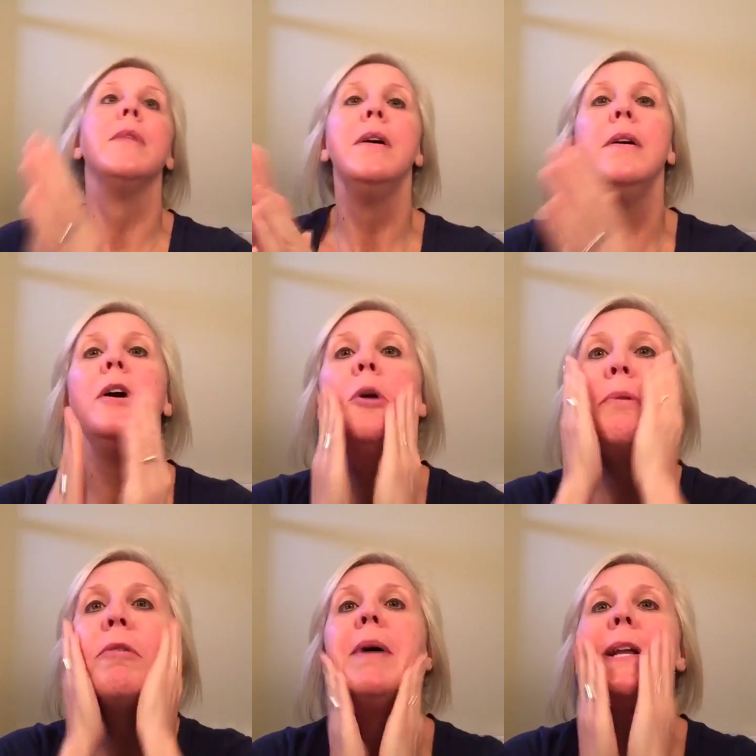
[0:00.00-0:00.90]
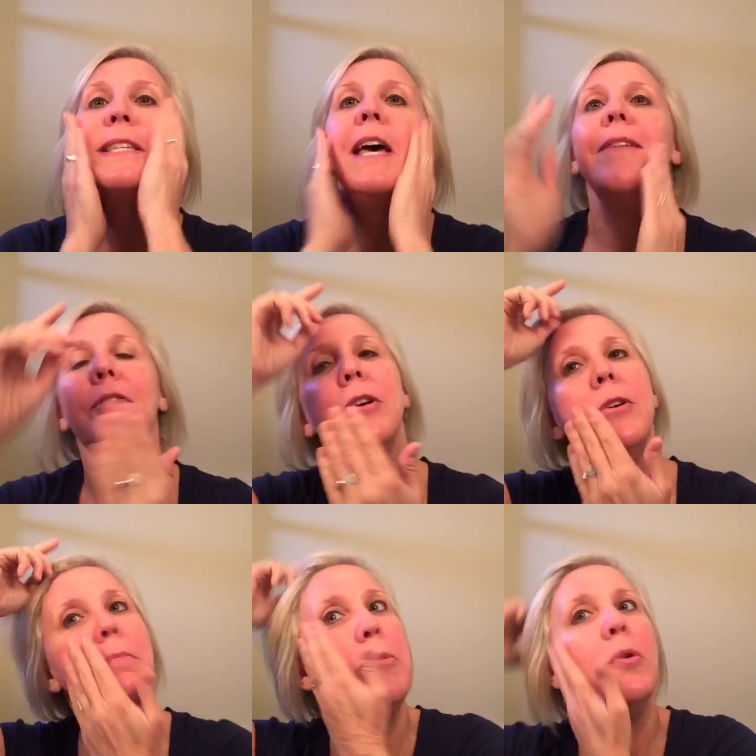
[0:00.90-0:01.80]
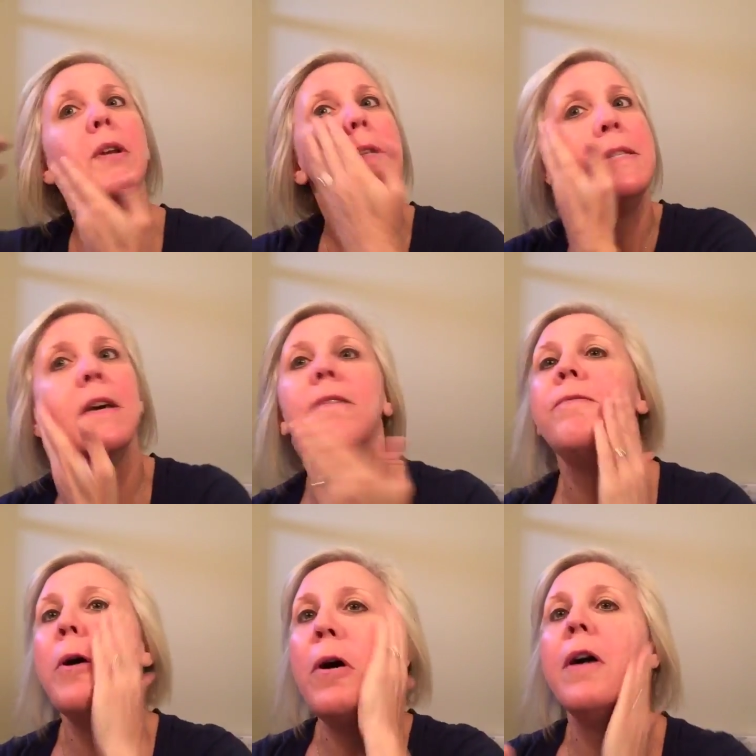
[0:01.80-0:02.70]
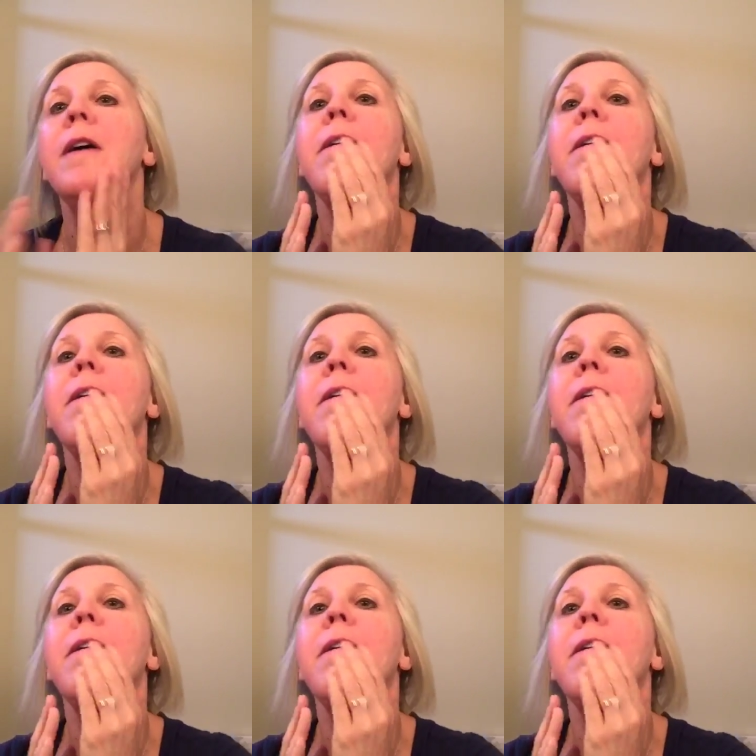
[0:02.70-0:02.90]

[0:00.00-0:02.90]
Hope everybody's having a good morning so far.